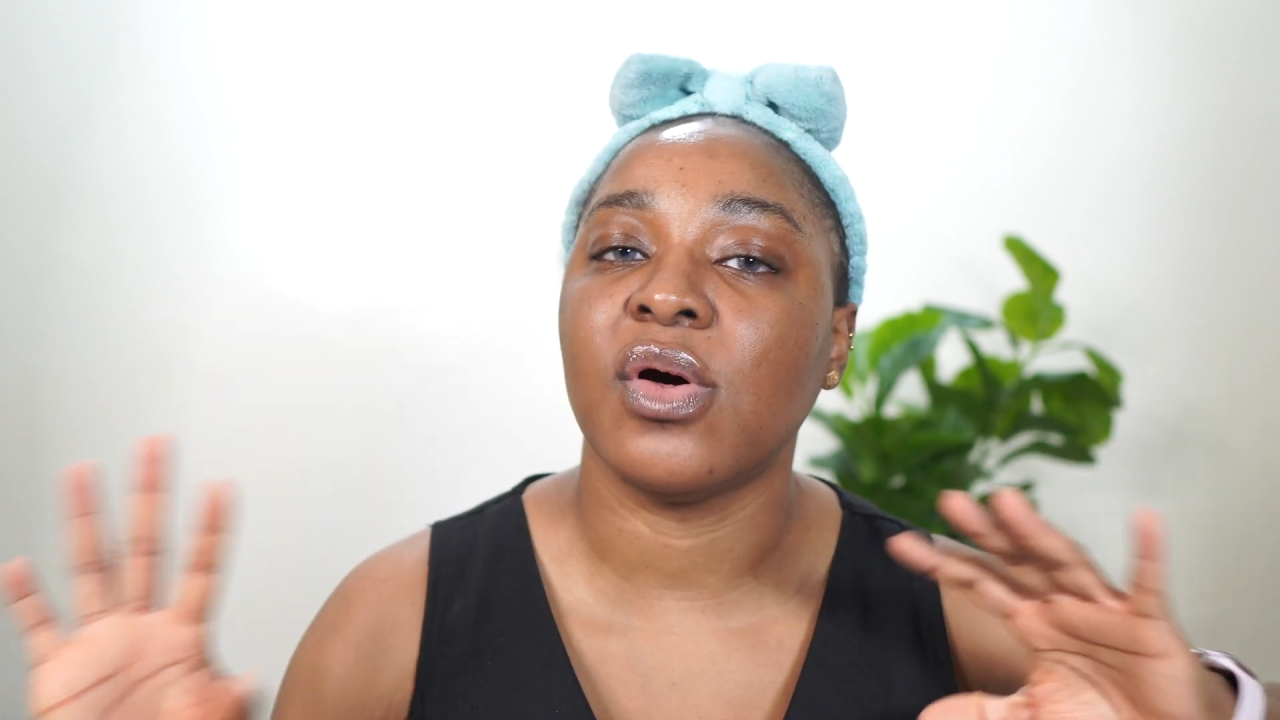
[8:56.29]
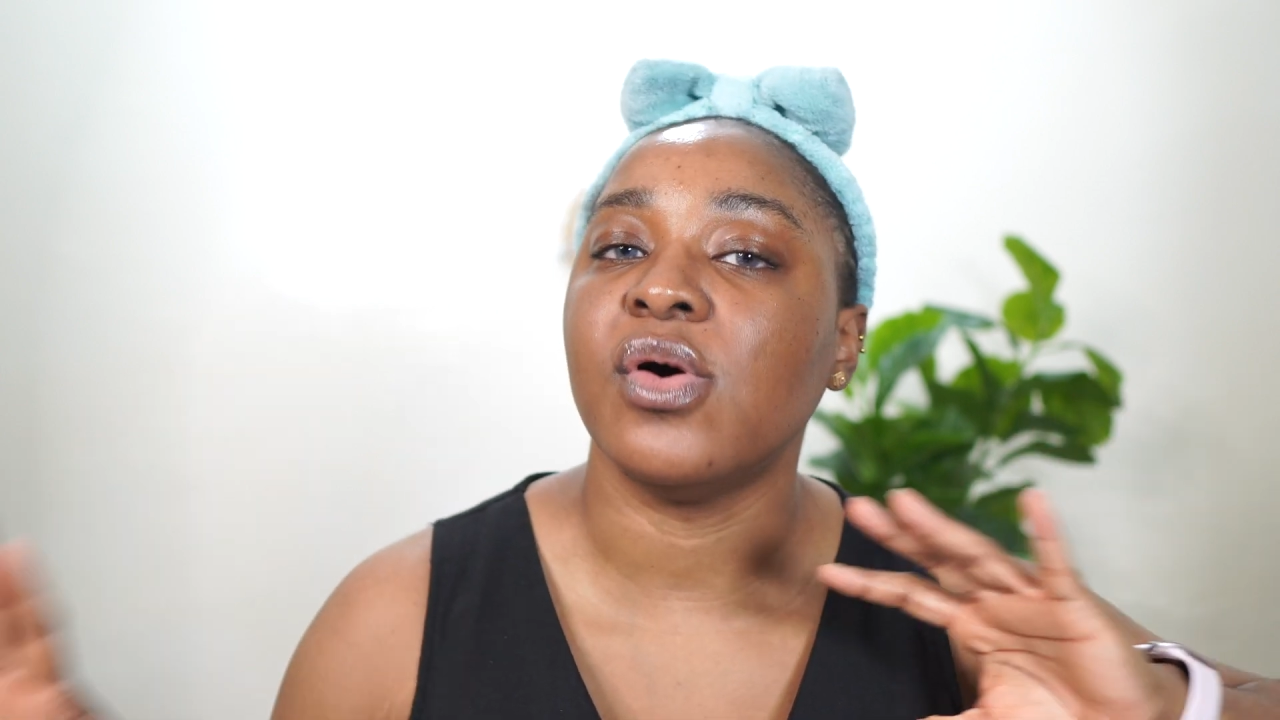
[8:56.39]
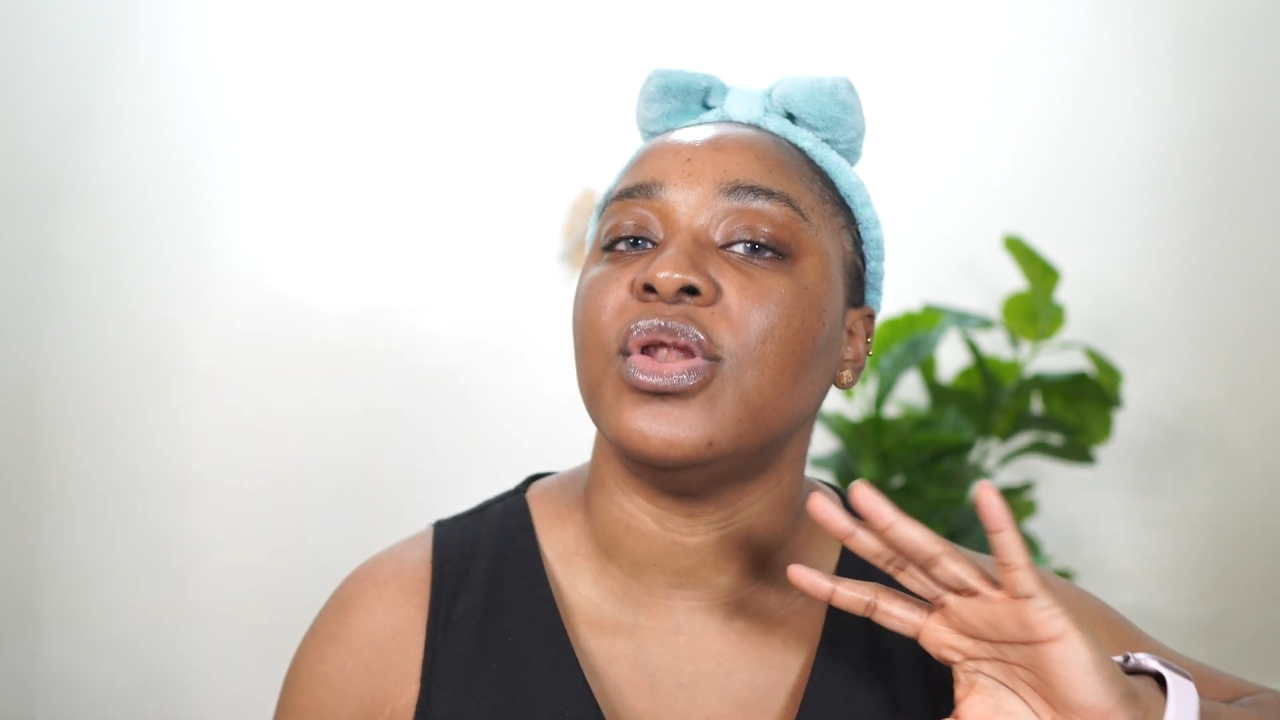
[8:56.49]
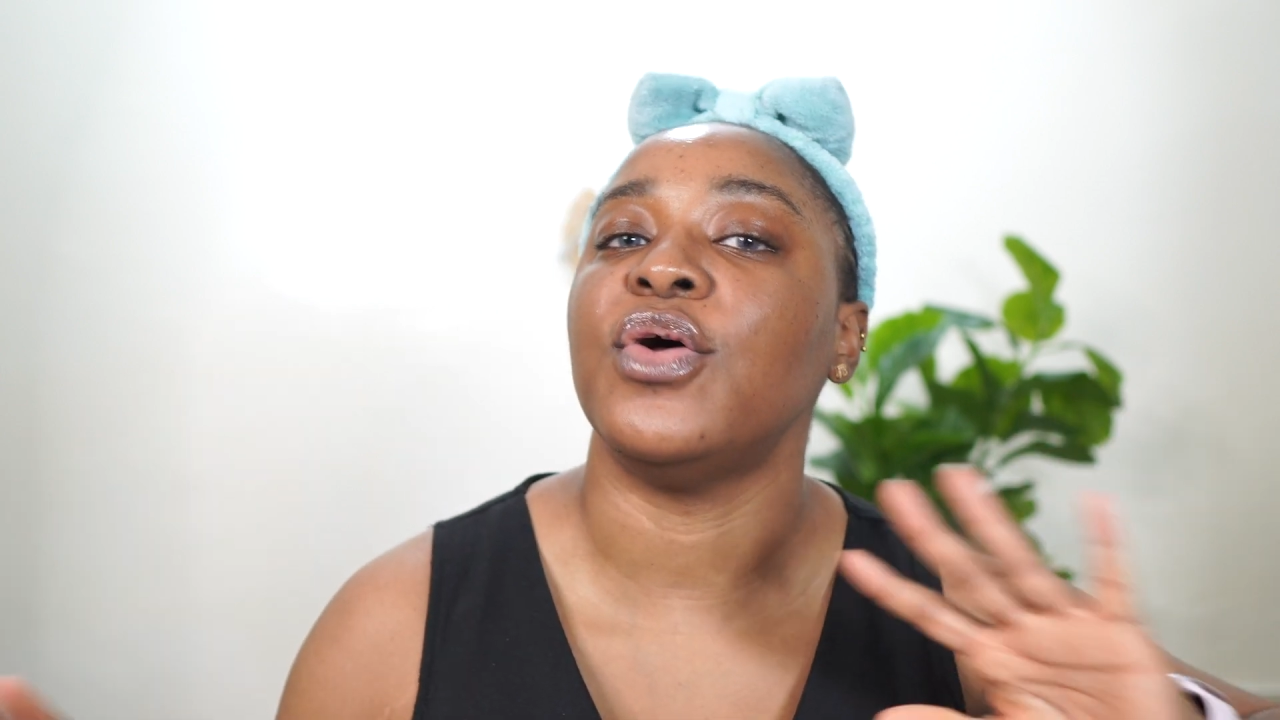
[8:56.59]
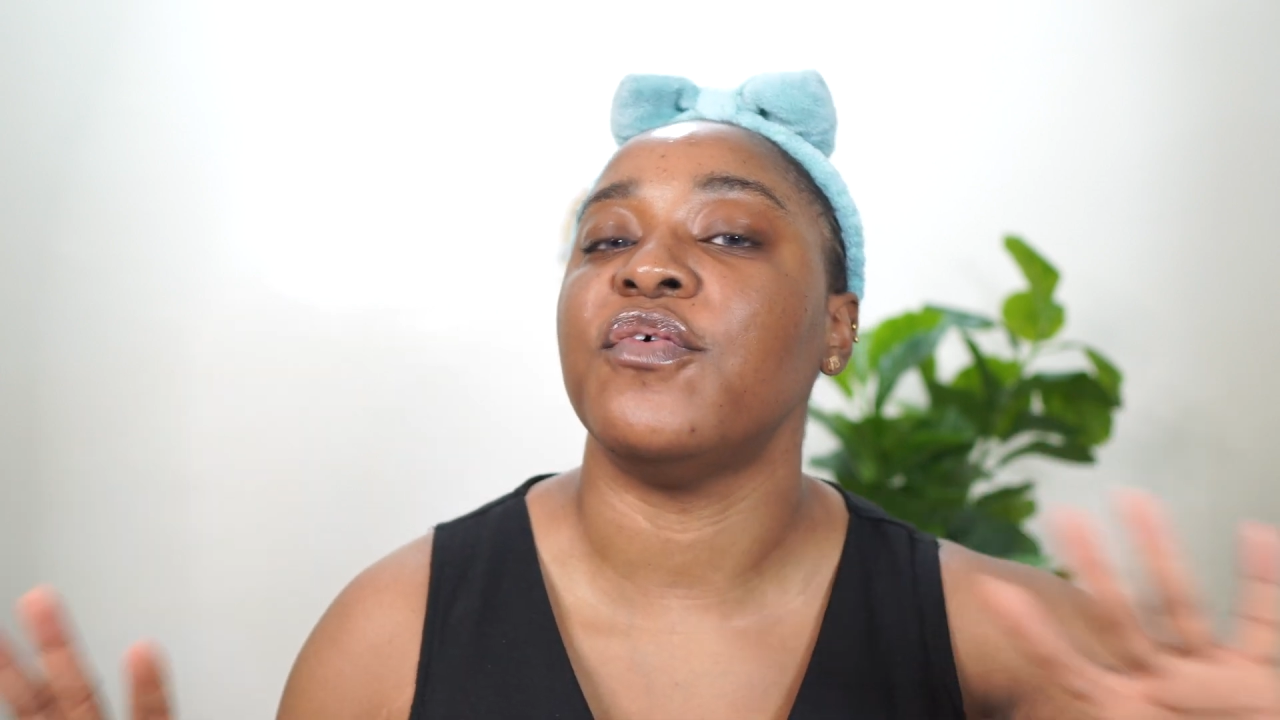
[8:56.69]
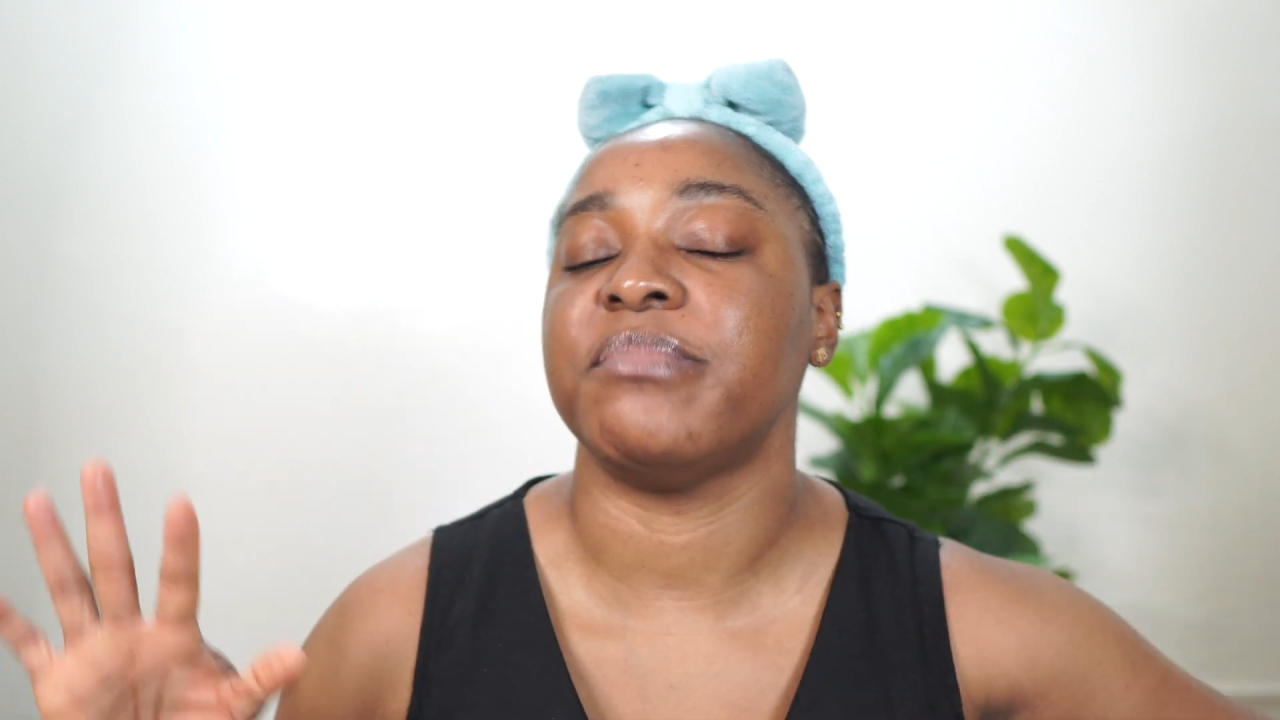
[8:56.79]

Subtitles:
all of